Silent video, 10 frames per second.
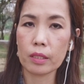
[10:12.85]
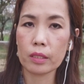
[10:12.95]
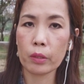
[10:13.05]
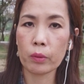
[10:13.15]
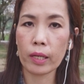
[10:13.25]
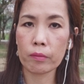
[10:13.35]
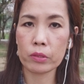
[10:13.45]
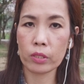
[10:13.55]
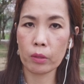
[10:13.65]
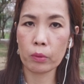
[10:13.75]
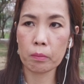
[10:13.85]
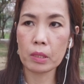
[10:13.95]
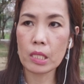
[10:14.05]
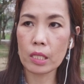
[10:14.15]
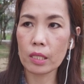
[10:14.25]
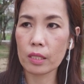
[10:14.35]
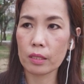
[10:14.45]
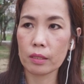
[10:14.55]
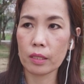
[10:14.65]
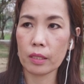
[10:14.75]
they will have a chat with me
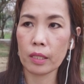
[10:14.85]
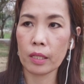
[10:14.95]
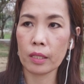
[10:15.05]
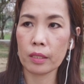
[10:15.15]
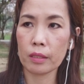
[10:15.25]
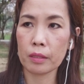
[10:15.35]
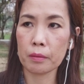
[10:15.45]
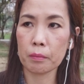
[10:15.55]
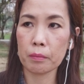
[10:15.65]
and uh,